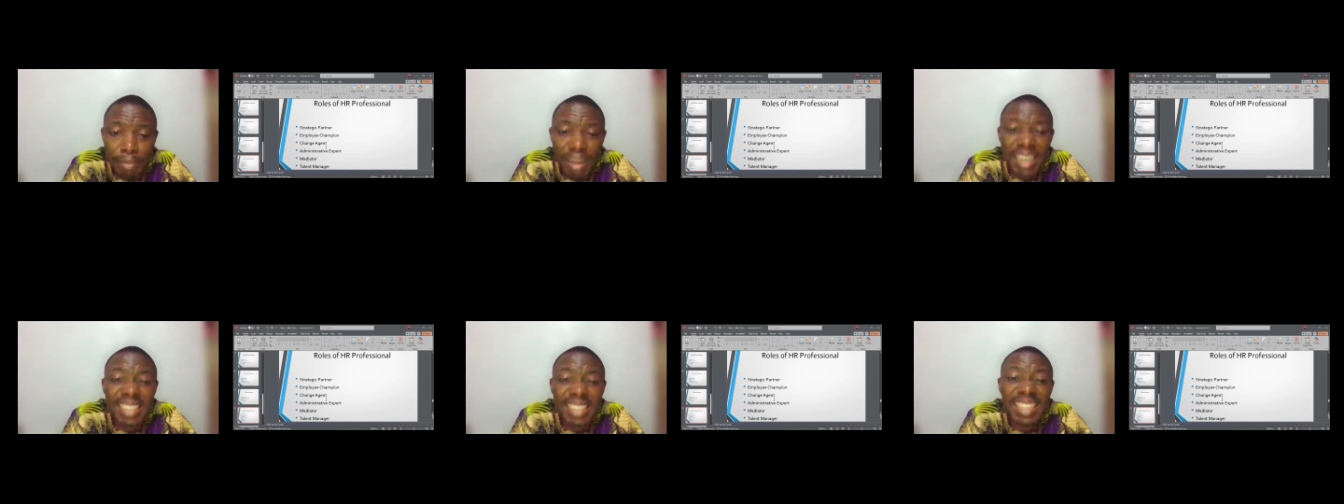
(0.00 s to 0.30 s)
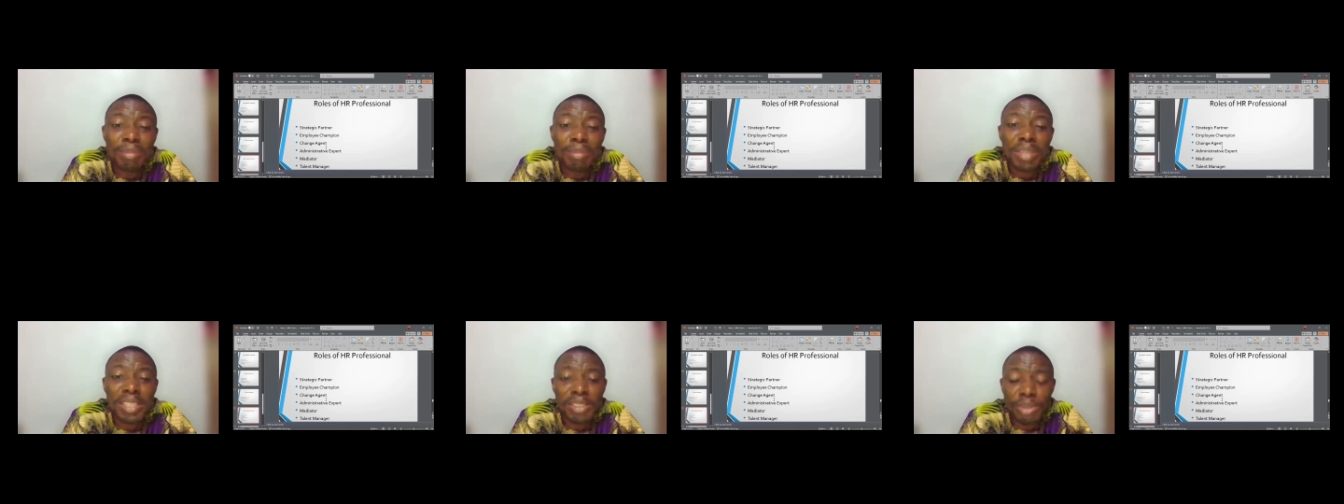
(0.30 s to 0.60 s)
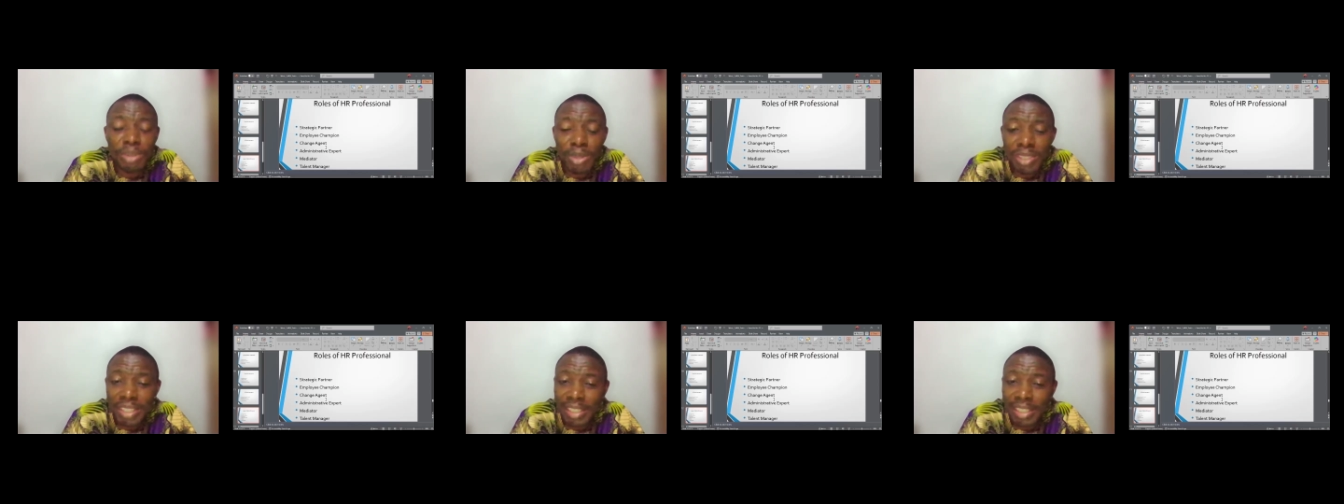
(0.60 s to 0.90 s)
By the time they do
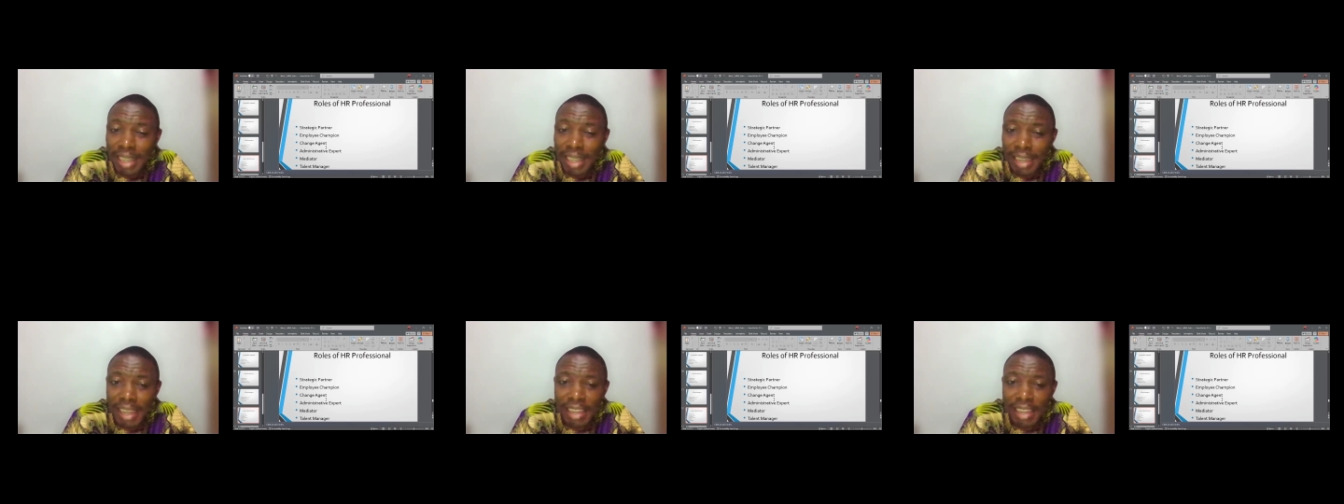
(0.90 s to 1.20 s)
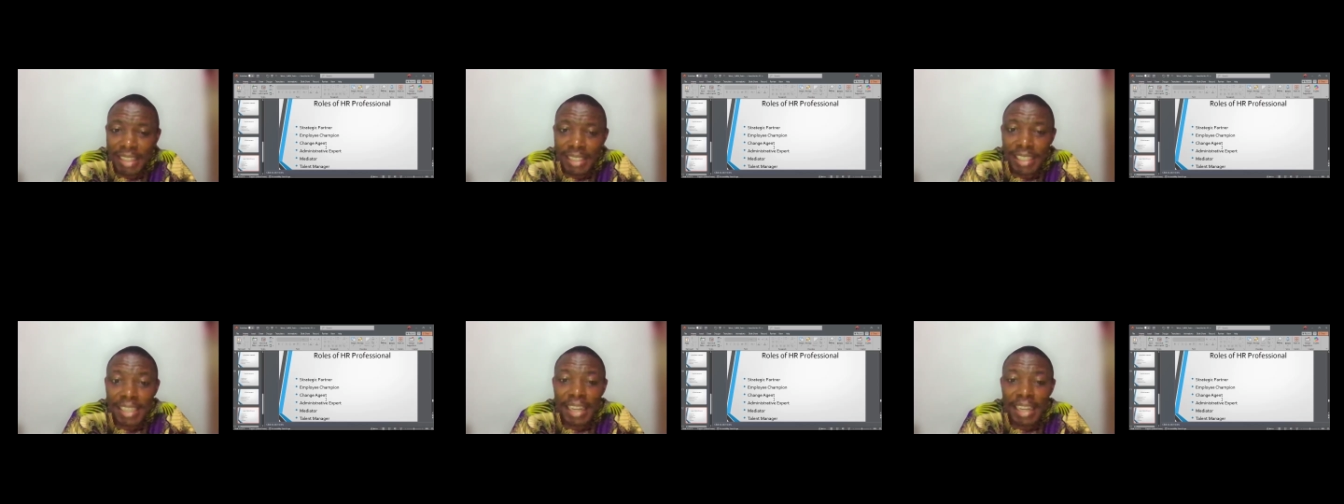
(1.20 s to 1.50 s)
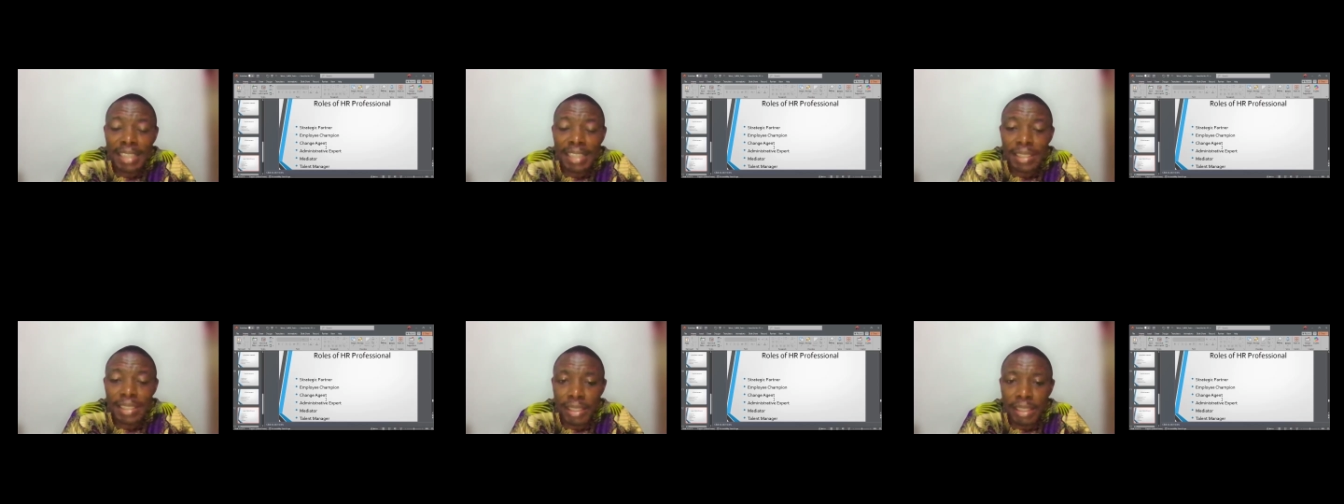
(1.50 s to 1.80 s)
not see salary, the
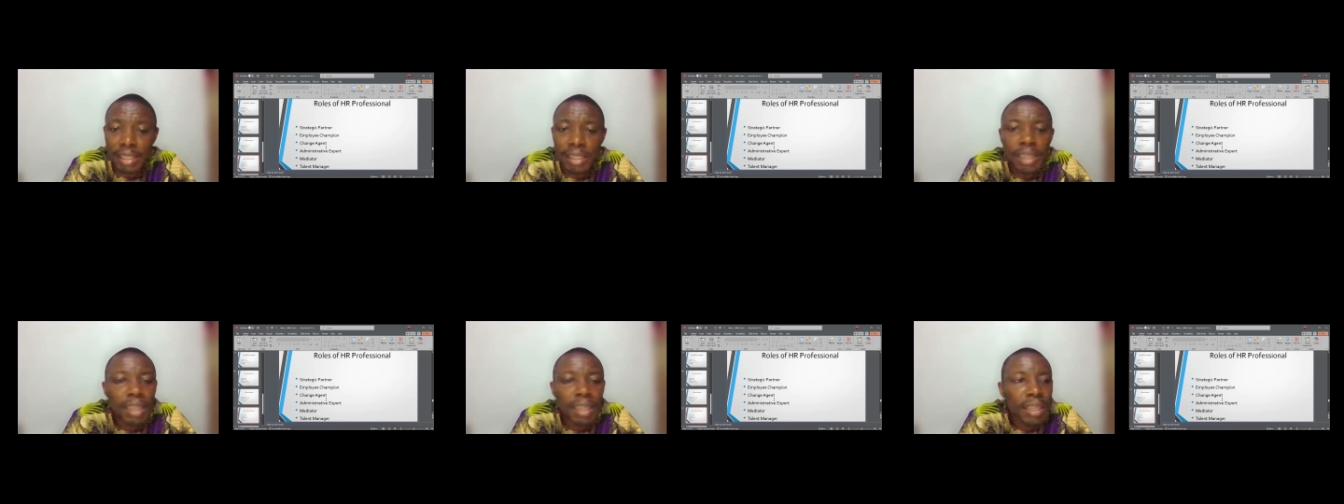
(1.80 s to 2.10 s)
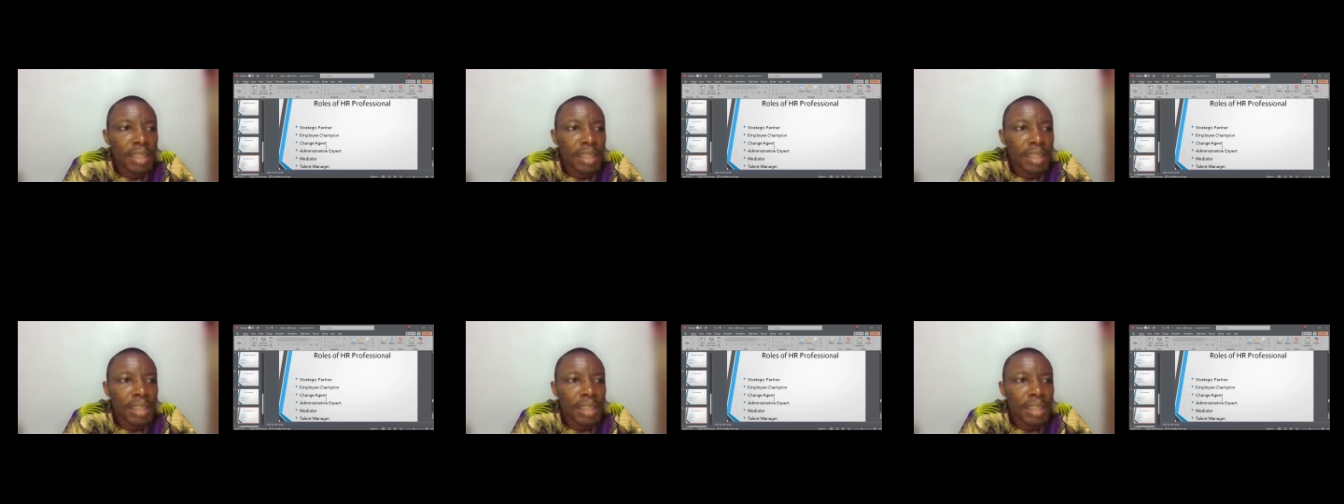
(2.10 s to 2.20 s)
next thing,